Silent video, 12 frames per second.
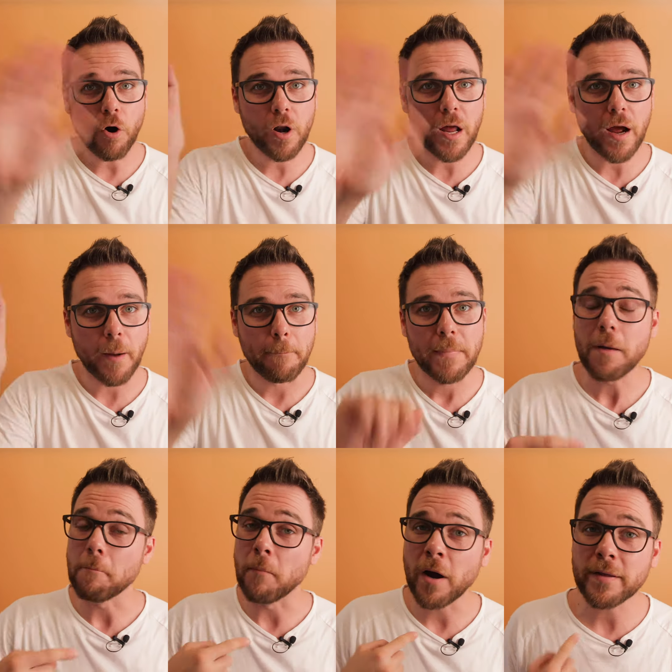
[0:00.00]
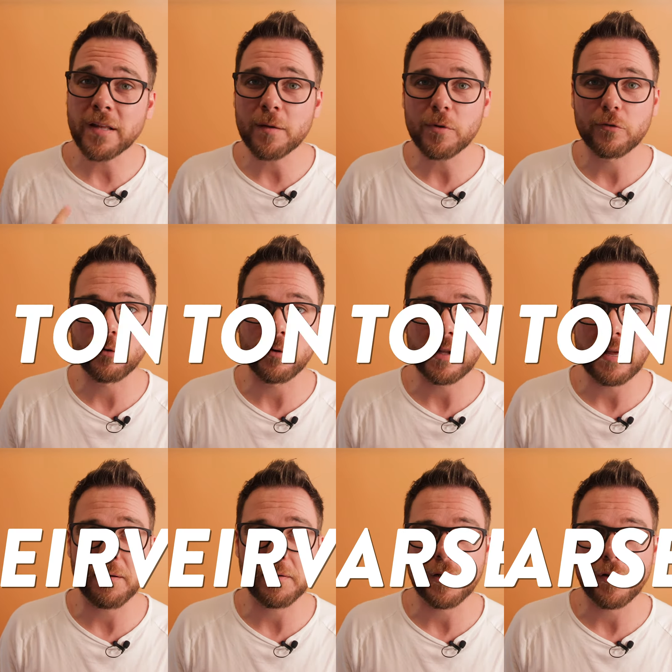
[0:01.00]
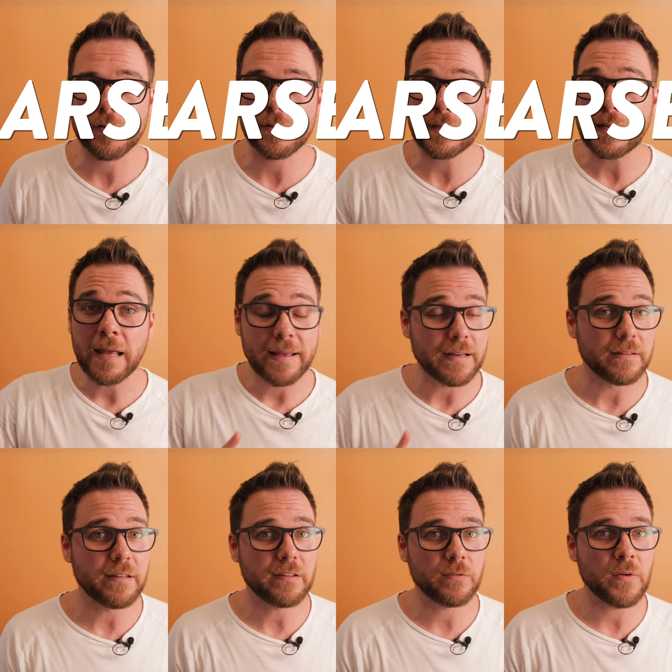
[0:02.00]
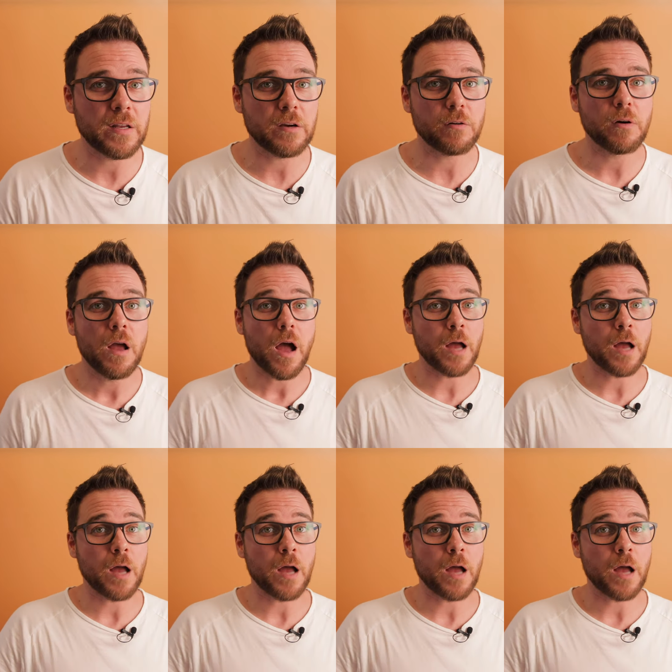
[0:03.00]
Hola, my name is Toni Leirvik Larsen and in this video